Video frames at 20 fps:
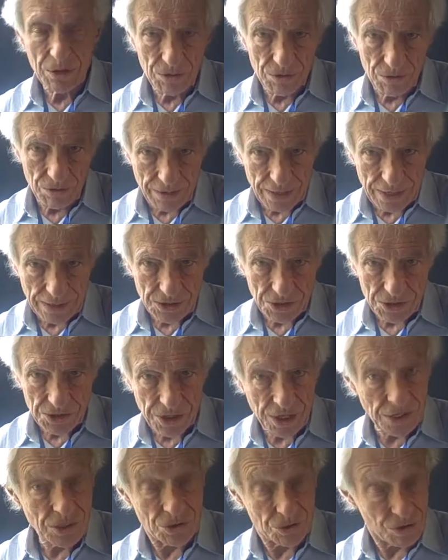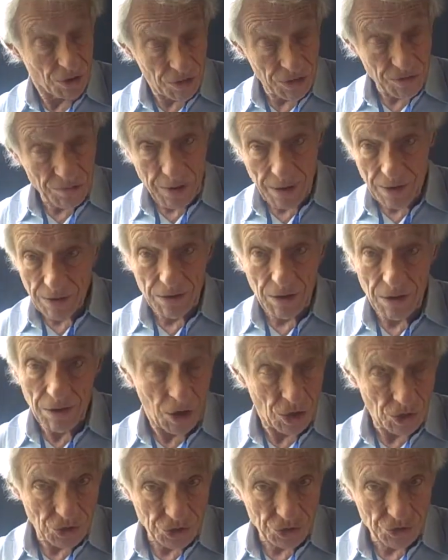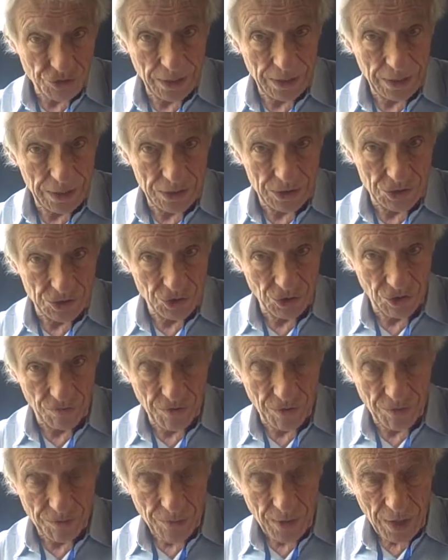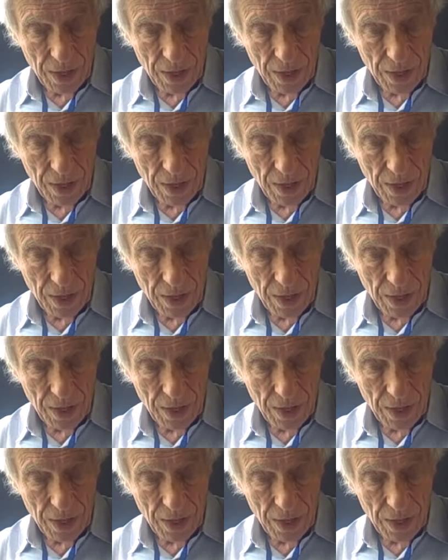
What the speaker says: United States, North America, Australia, and so forth.